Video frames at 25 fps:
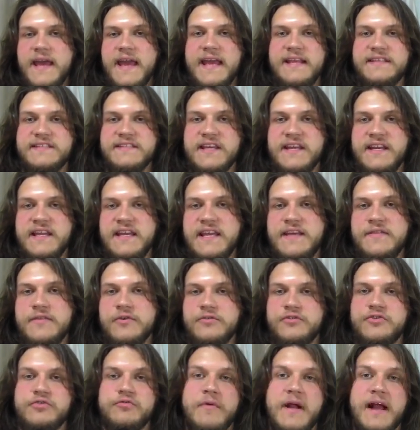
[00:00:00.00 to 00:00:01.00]
it's going to
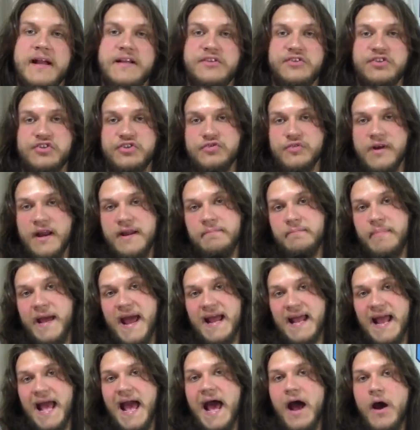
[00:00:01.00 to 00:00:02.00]
either direct straight
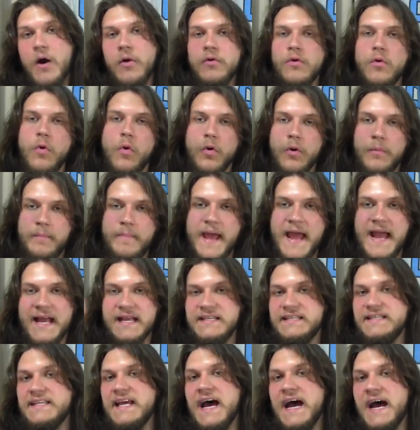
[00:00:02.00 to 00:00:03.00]
back out or
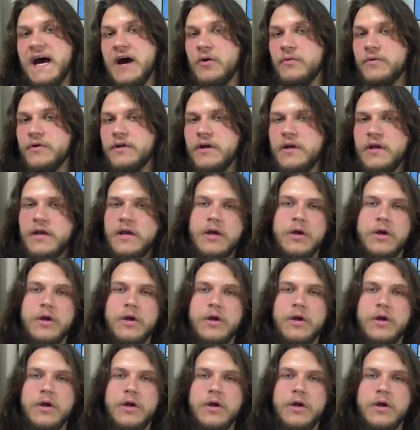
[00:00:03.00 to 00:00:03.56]
back down,